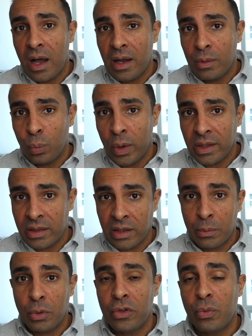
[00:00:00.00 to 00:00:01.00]
What the
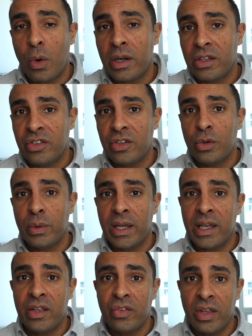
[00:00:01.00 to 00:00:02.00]
Liberals want to do
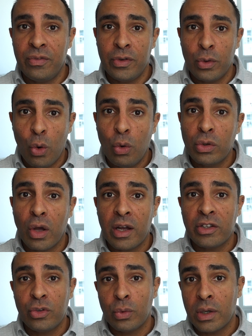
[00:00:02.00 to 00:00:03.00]
is if you hold
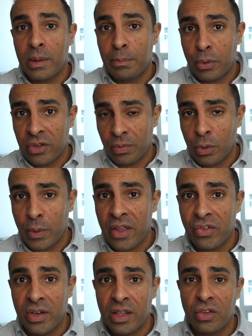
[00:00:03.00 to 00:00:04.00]
on to a principal
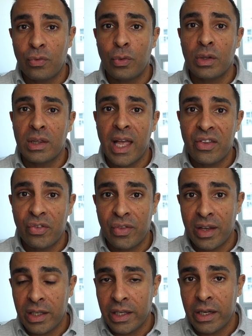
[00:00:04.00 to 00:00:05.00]
residence for less
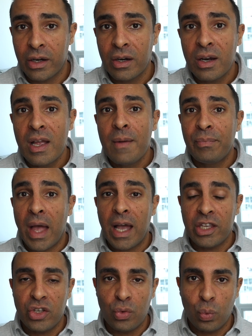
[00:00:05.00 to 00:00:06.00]
than a year,
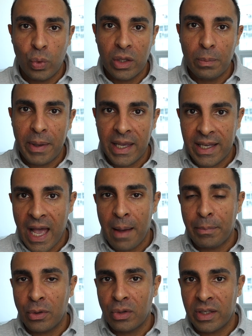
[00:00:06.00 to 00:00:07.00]
you will pay
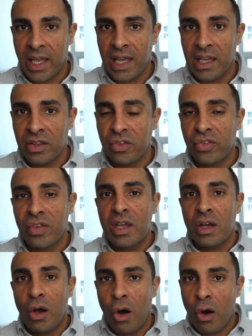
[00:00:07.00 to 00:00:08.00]
capital gains
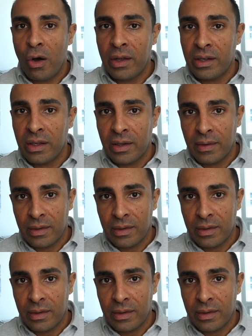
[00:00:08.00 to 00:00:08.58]
on